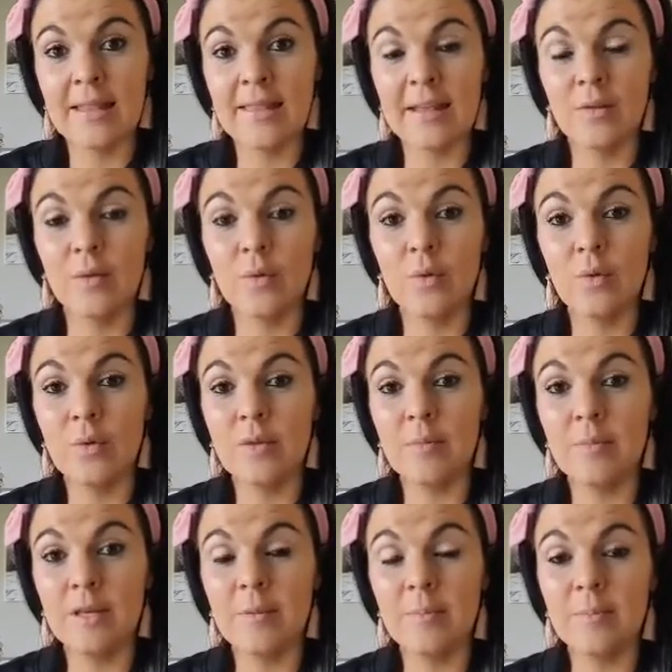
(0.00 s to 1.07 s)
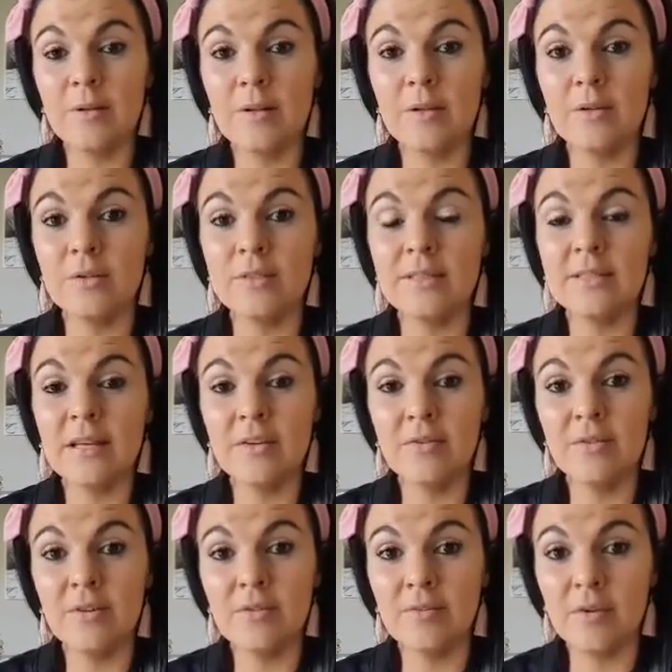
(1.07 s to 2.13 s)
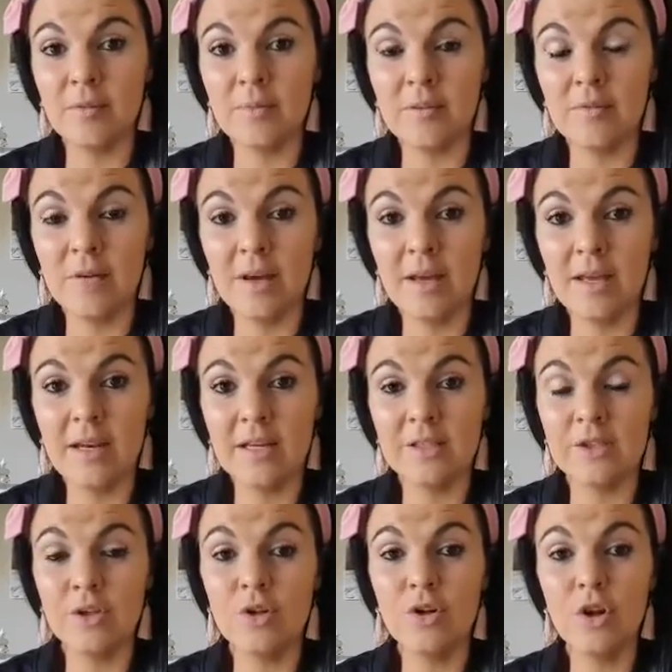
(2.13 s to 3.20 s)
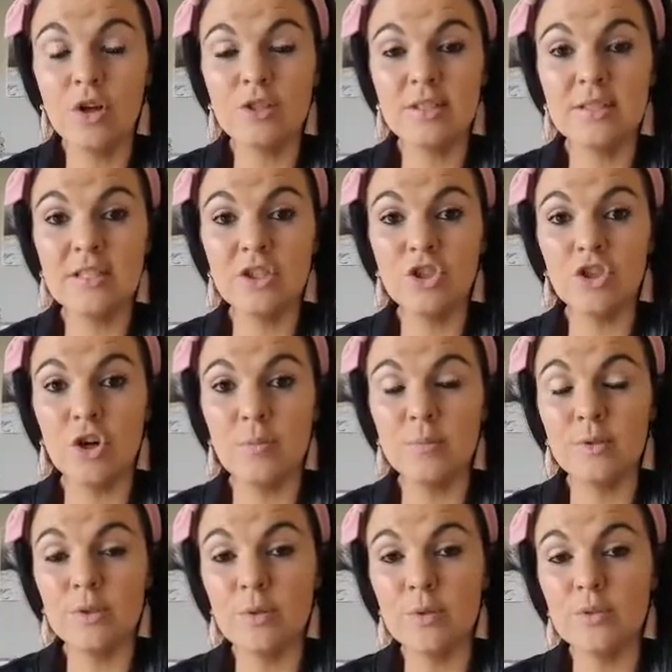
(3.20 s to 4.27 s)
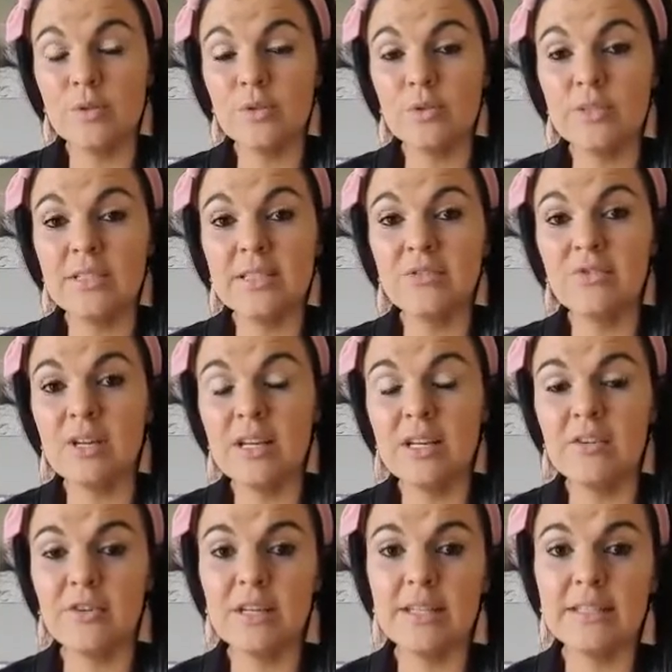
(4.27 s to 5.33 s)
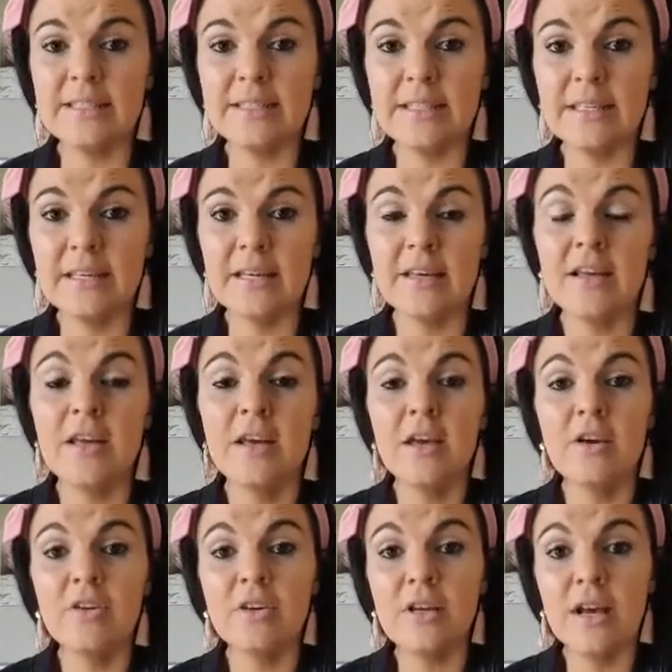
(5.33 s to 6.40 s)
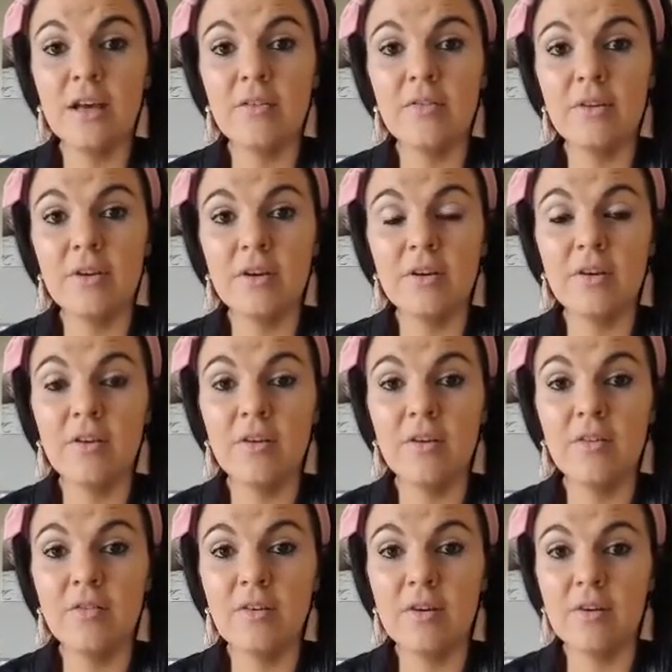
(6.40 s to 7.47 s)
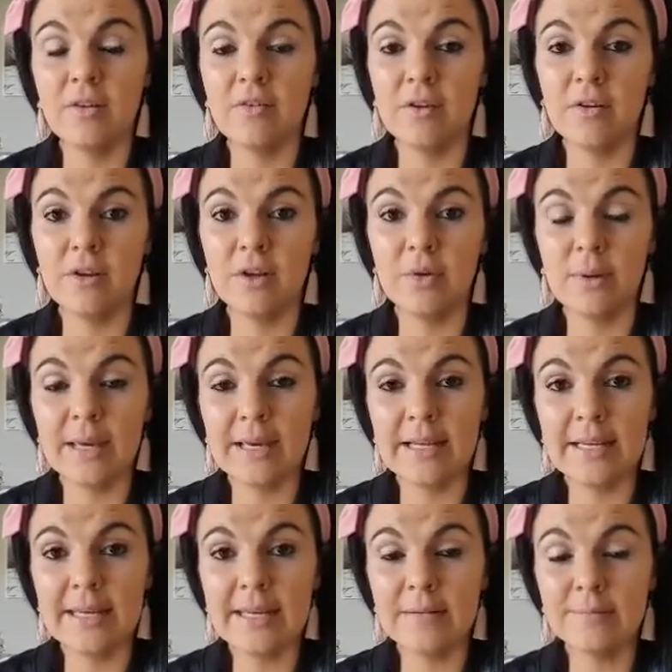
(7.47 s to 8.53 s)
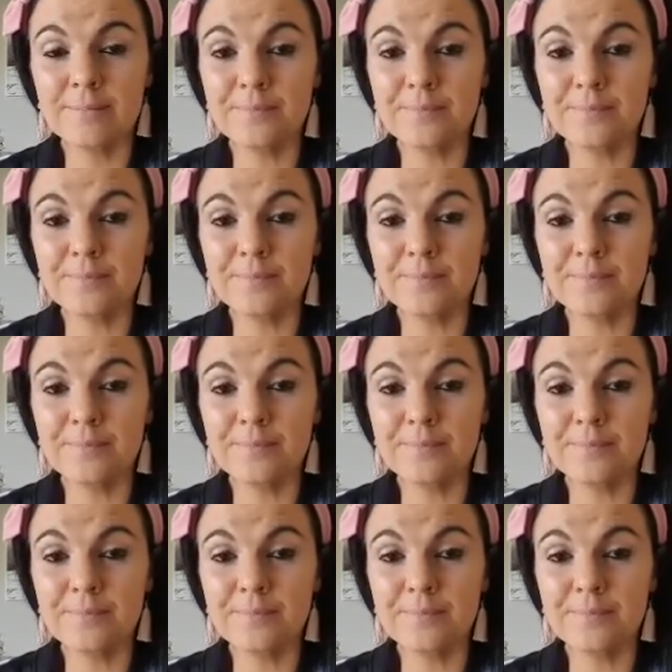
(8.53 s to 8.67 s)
that all the people who suffer from the virus, who lost their jobs or who is really, really sick, recover very, very quickly,